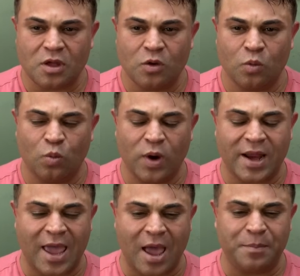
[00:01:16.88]
what
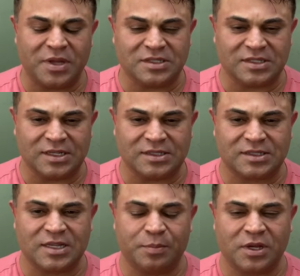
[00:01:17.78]
happens is
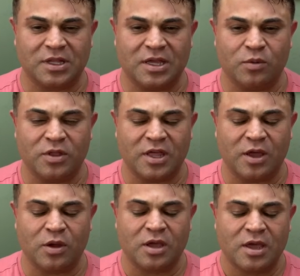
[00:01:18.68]
typically when
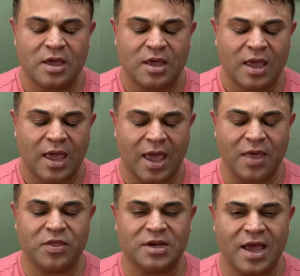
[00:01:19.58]
they
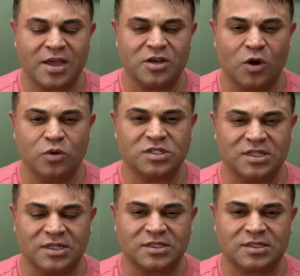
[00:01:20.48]
had the
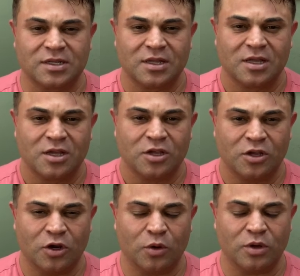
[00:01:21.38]
diagnosis,
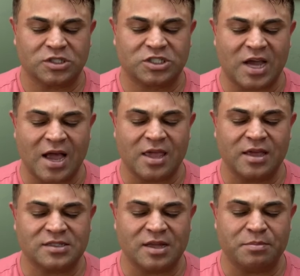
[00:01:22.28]
as shocking
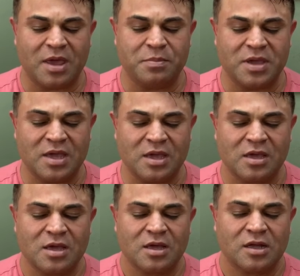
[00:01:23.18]
as it may be,
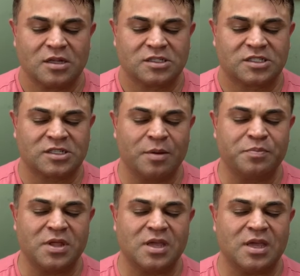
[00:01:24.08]

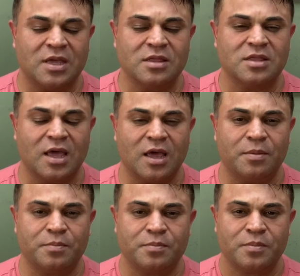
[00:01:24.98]
something in
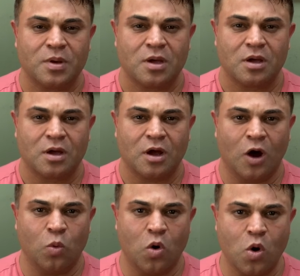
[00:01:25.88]
them
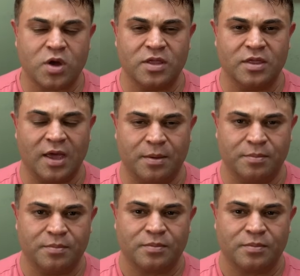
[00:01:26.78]
awoke in them,